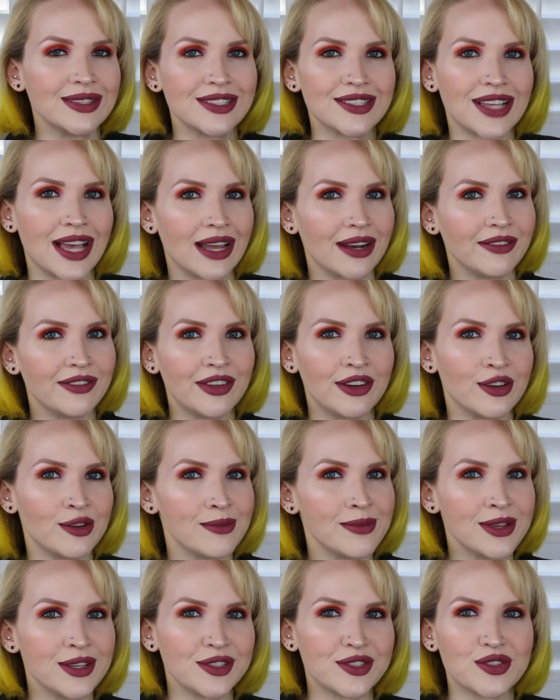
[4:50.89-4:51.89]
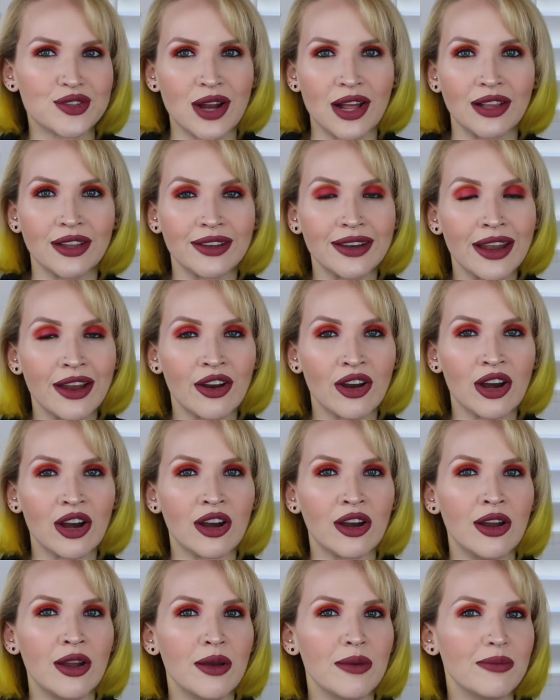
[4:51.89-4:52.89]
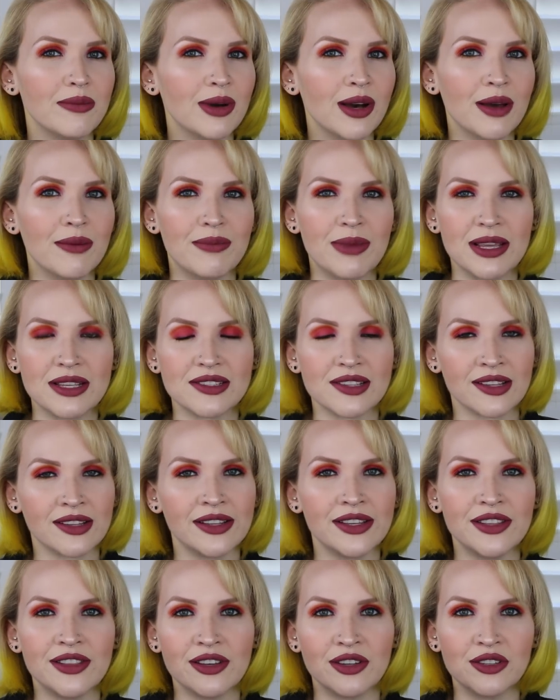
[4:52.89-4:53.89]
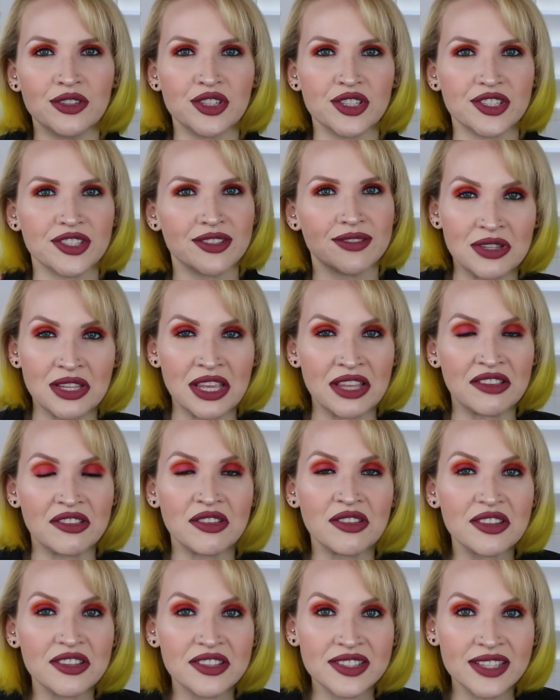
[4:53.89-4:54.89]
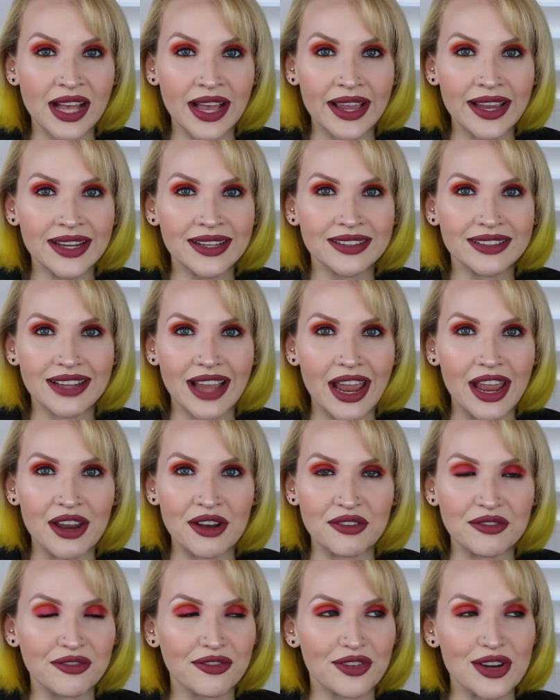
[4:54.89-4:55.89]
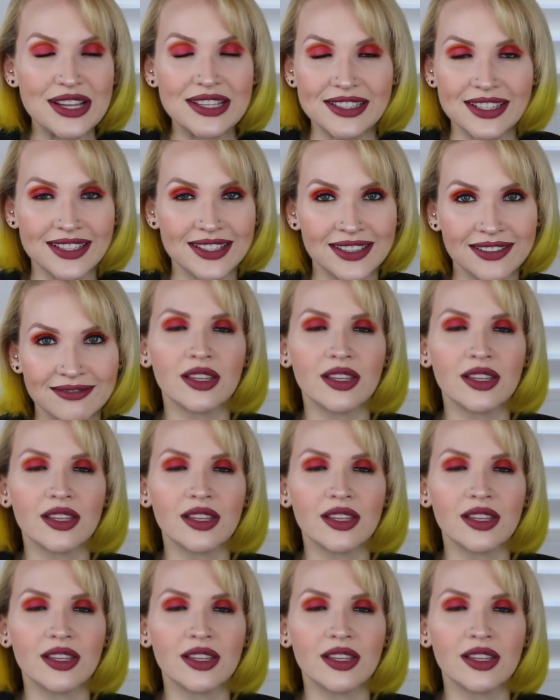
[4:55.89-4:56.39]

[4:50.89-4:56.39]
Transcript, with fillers: It's kind of hit or miss, trial and error but basically they'll just get to the site and freeze it.